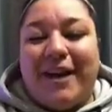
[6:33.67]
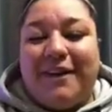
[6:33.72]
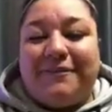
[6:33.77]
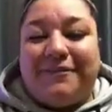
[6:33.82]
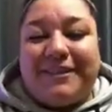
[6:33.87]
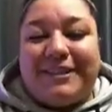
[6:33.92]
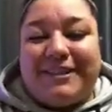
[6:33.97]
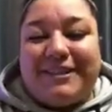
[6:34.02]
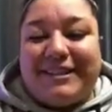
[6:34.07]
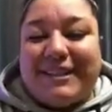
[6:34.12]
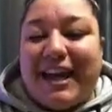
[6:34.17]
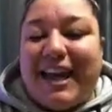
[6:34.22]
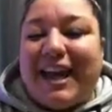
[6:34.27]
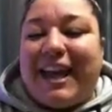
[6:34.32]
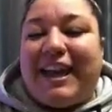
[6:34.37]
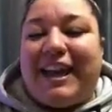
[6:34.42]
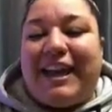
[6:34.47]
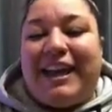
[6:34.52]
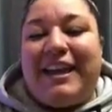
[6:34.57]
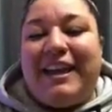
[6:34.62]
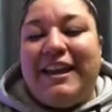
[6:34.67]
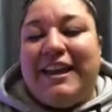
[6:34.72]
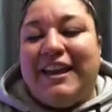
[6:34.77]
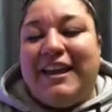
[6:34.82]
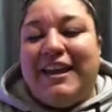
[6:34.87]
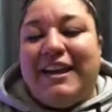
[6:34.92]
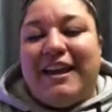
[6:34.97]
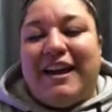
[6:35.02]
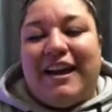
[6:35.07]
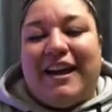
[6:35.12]
every day
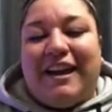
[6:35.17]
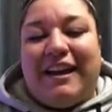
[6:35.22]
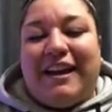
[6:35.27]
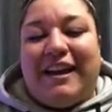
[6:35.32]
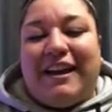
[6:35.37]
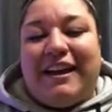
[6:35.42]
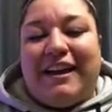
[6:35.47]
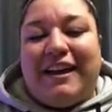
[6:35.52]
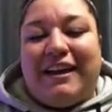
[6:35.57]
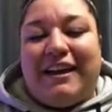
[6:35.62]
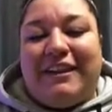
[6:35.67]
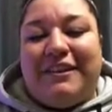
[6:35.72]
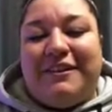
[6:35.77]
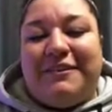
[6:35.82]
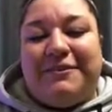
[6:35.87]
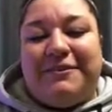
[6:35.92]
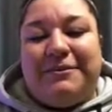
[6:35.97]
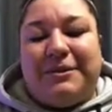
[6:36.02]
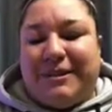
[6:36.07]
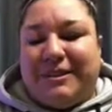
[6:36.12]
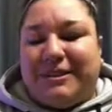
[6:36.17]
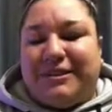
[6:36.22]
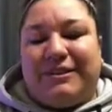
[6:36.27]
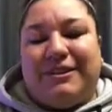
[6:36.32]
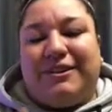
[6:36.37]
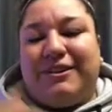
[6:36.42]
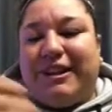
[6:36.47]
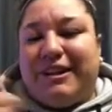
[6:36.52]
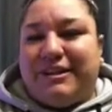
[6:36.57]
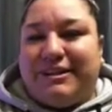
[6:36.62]
I would be
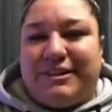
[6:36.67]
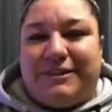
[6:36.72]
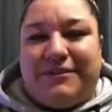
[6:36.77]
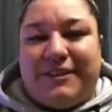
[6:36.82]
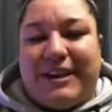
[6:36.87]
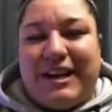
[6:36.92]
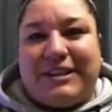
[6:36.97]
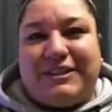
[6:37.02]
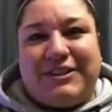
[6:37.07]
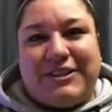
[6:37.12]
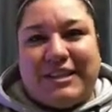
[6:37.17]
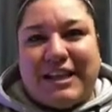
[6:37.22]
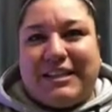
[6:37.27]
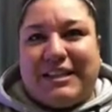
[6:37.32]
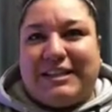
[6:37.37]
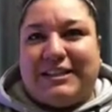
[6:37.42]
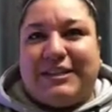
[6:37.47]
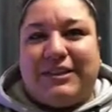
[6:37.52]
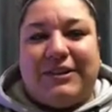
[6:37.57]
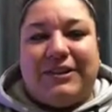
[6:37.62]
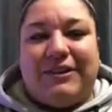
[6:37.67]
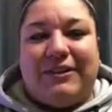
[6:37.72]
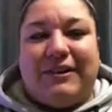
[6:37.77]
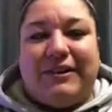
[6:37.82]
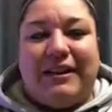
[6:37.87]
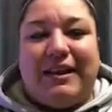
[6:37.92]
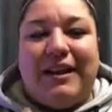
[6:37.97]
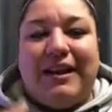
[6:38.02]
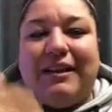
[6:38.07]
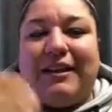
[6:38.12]
learning different exercises. So
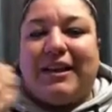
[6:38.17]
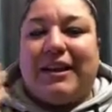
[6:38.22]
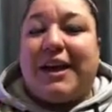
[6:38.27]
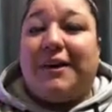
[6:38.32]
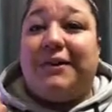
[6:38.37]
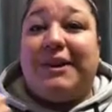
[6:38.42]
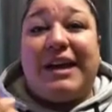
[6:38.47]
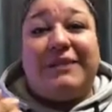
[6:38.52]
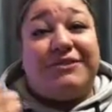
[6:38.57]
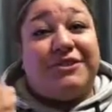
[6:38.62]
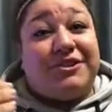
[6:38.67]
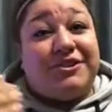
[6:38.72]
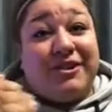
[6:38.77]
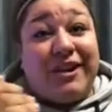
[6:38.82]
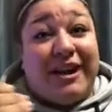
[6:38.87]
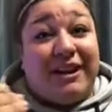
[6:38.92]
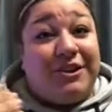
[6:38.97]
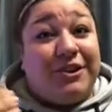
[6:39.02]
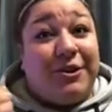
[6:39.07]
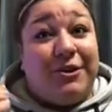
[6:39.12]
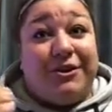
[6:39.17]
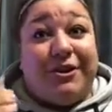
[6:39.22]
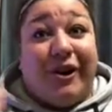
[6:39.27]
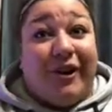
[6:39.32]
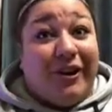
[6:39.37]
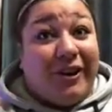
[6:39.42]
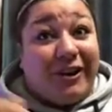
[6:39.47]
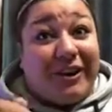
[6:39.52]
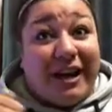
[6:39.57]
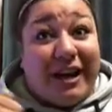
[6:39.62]
I would have to try going to
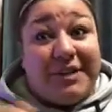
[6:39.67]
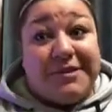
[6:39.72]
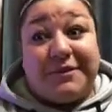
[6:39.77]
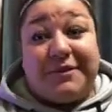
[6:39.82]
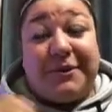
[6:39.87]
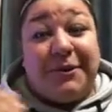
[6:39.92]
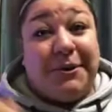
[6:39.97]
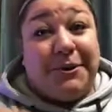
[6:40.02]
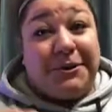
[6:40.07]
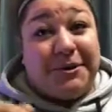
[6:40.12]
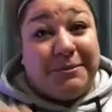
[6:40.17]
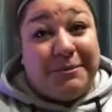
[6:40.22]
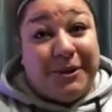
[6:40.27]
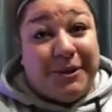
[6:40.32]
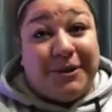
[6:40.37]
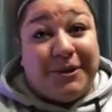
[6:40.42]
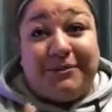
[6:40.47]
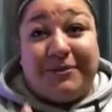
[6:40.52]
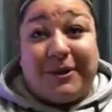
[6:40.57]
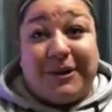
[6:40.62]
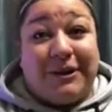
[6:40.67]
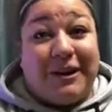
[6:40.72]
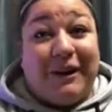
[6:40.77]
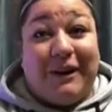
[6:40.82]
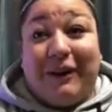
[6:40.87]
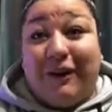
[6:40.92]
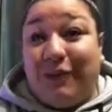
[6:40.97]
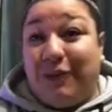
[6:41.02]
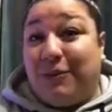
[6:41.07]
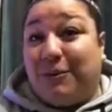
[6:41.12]
archives of an old computer to figure
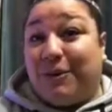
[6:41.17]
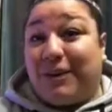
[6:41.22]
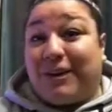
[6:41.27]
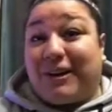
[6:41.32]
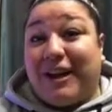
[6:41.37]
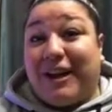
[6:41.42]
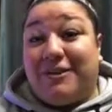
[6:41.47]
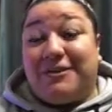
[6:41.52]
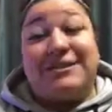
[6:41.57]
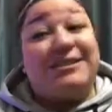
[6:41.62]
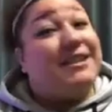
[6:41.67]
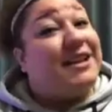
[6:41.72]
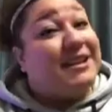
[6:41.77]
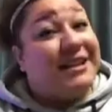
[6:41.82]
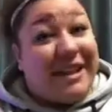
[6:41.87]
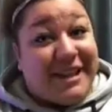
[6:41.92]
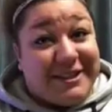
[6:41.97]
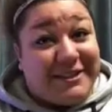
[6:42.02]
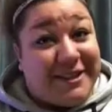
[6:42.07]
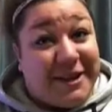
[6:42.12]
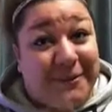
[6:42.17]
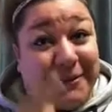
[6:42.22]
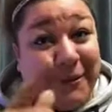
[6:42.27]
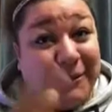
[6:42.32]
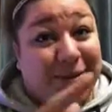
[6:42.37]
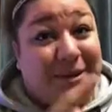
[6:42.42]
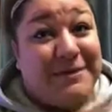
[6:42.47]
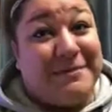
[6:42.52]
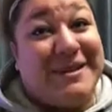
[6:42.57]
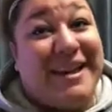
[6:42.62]
out all the workouts. And yes, I
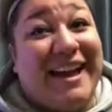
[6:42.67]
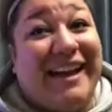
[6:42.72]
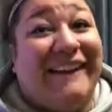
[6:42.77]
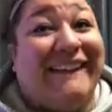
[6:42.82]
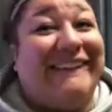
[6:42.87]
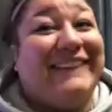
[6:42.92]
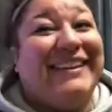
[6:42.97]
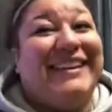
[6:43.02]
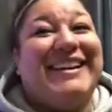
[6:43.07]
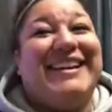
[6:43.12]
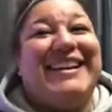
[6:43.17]
wrote them down.